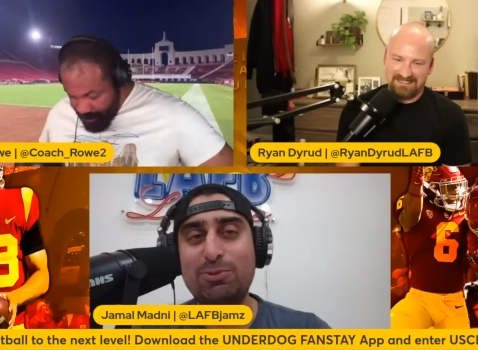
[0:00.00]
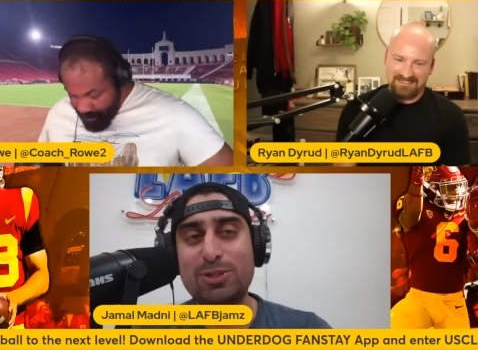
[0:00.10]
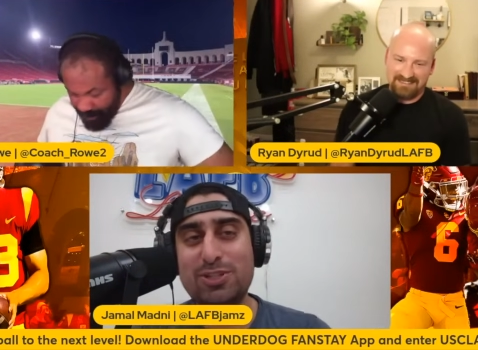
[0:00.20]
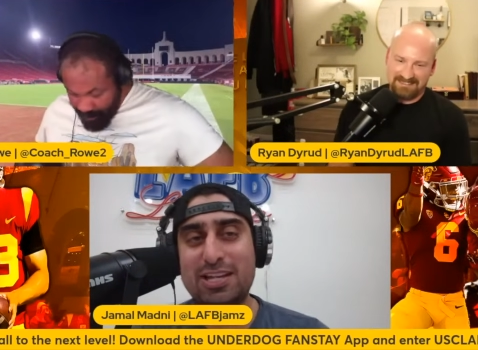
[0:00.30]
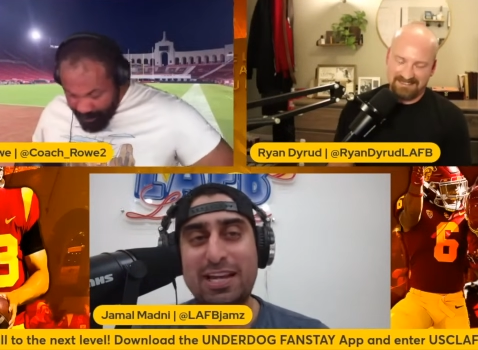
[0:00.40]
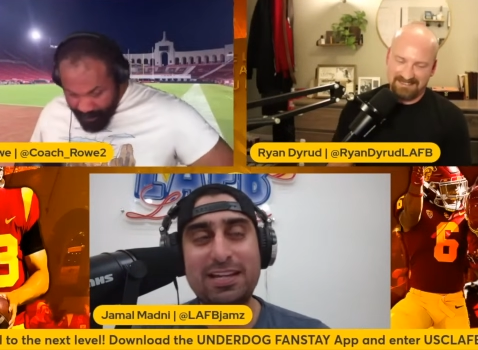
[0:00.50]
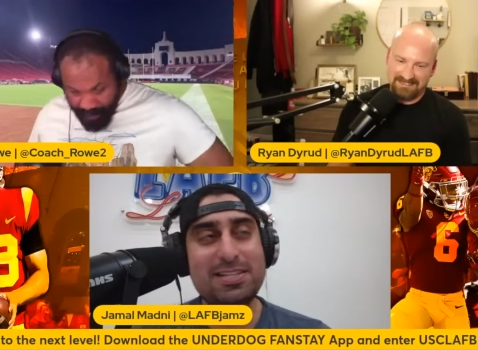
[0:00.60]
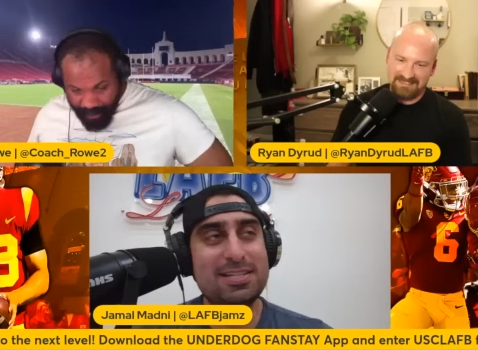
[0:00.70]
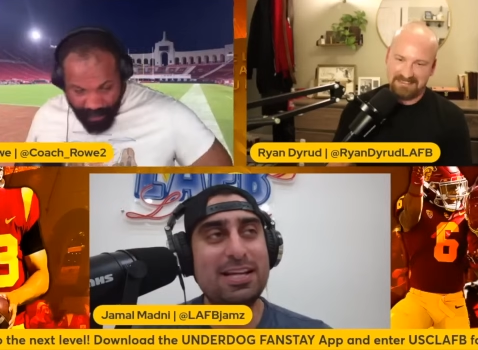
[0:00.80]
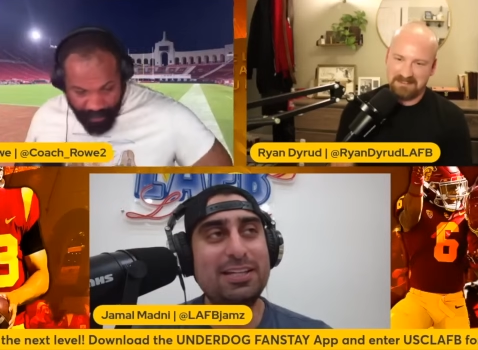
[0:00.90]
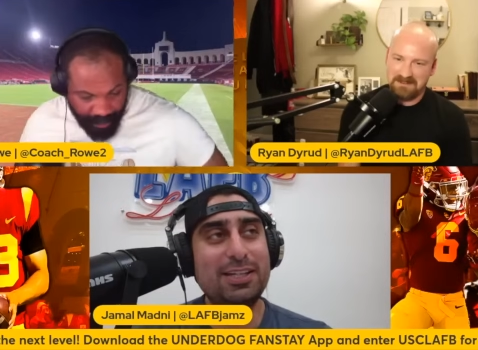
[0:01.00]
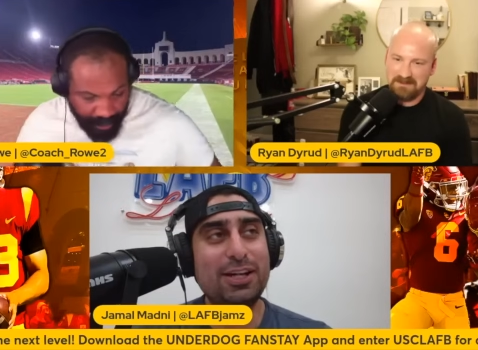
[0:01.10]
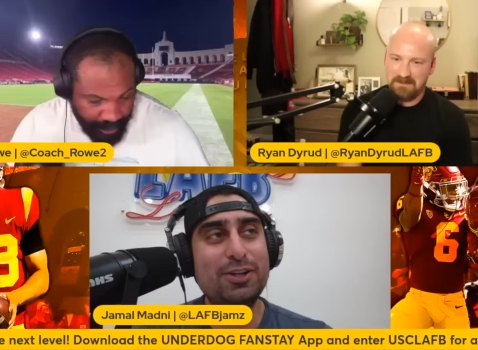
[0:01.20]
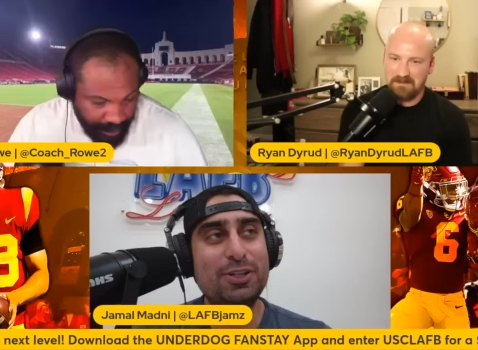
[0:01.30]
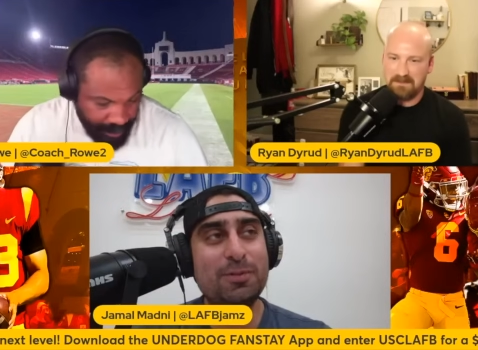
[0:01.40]
Speaker 1: would say, it's like, you
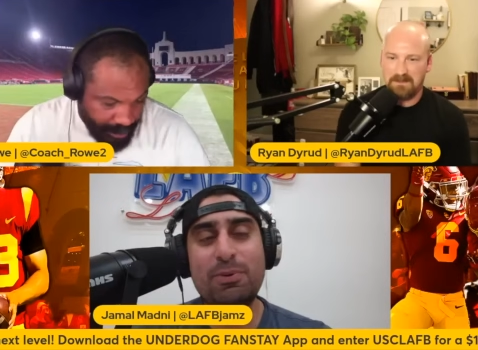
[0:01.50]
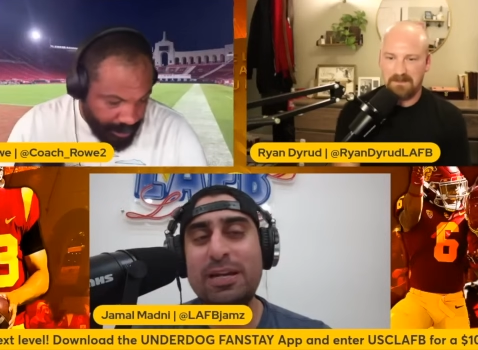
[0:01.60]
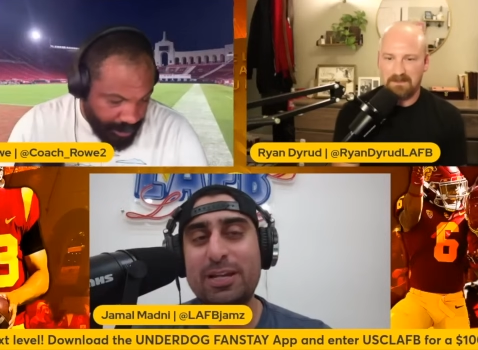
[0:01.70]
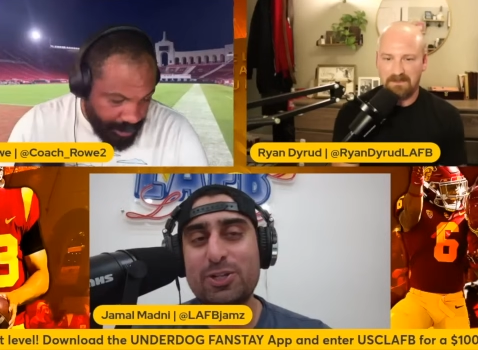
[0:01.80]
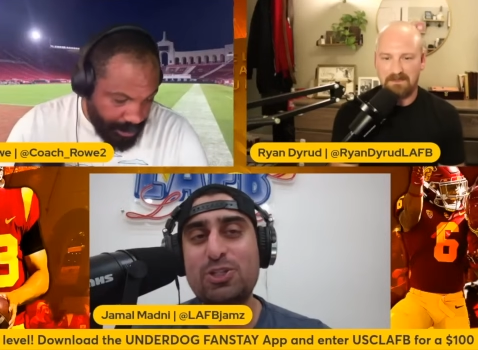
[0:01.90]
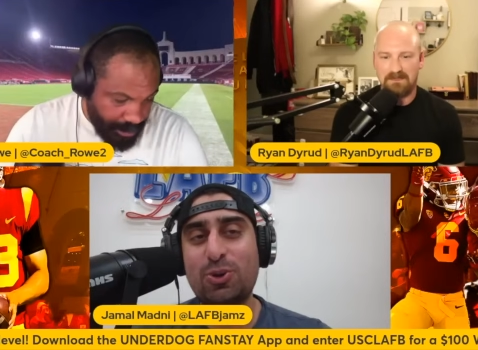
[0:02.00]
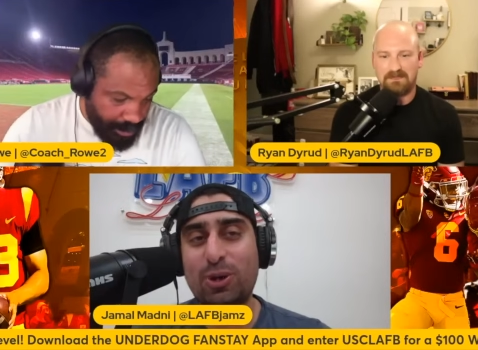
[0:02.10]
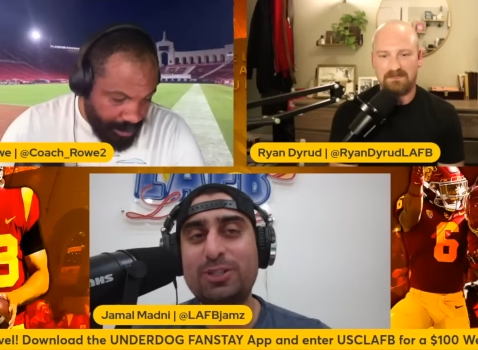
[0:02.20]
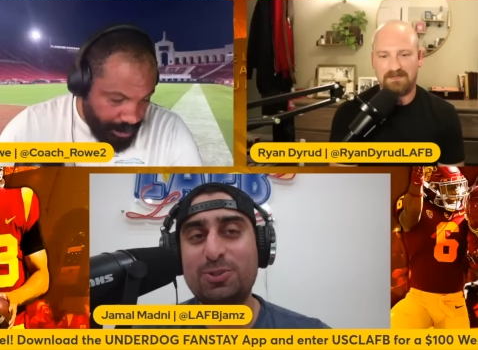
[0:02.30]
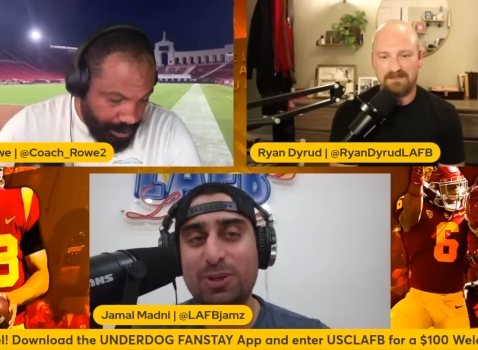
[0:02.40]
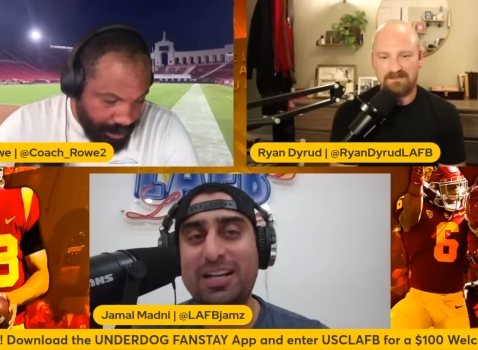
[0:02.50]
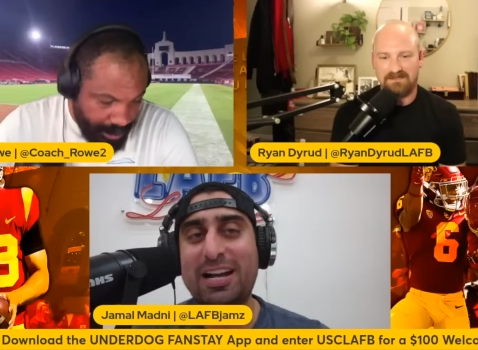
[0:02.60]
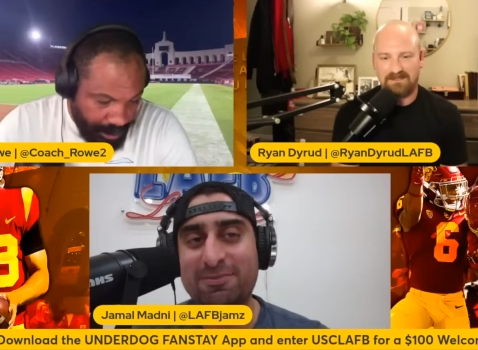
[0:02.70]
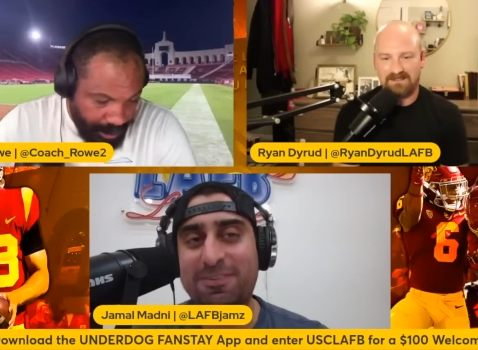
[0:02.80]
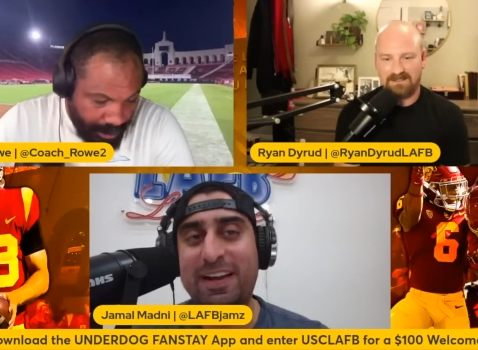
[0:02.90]
know, you're bringing a sword to a
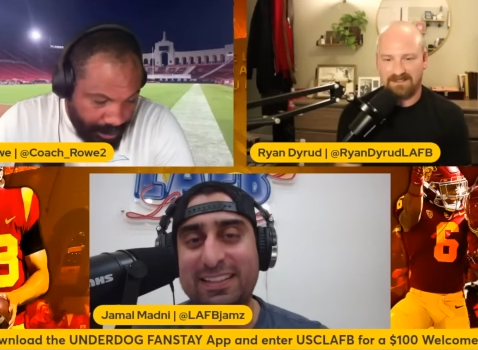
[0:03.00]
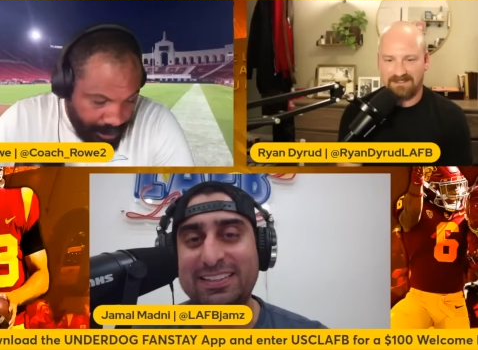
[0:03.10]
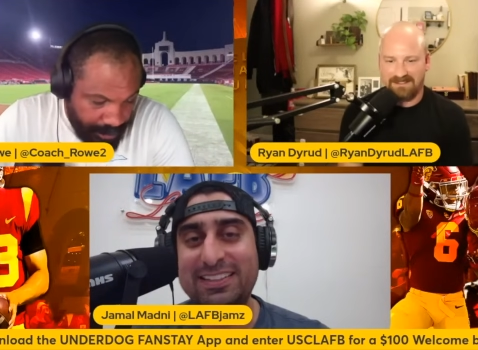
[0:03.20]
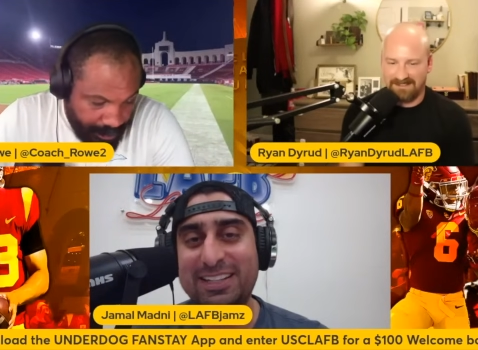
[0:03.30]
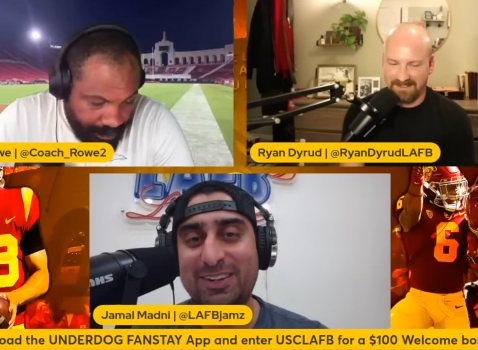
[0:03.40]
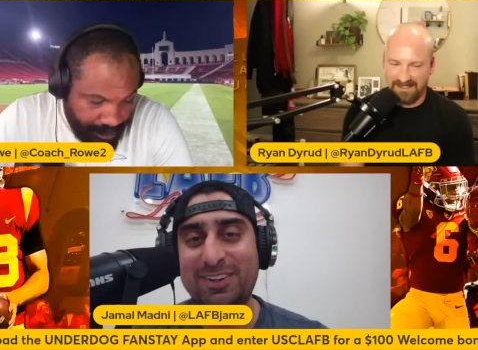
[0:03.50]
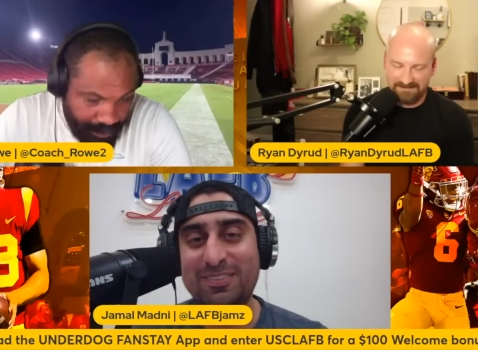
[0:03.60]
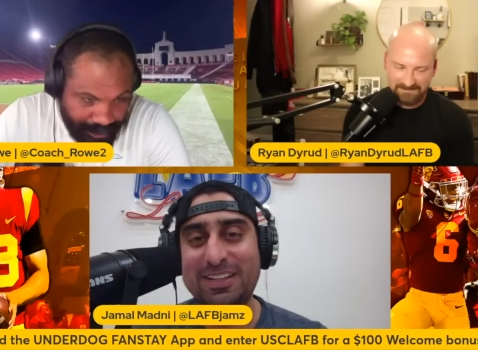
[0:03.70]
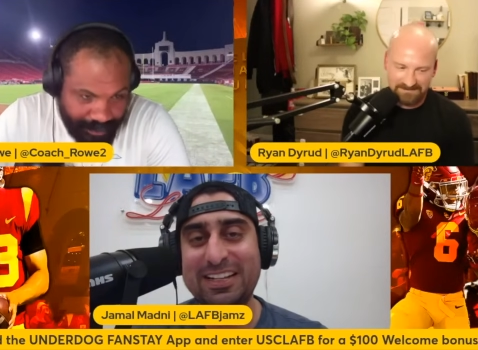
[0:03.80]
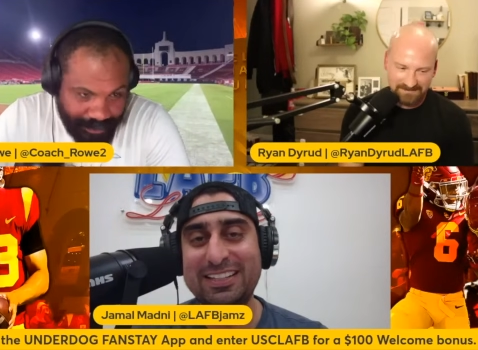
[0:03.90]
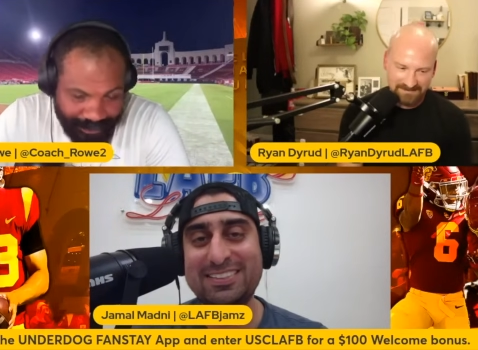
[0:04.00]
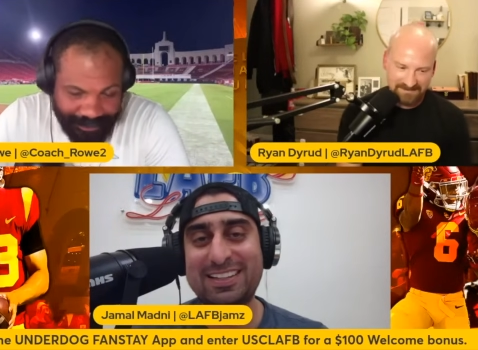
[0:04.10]
gunfight. You yeah. know, I mean, it's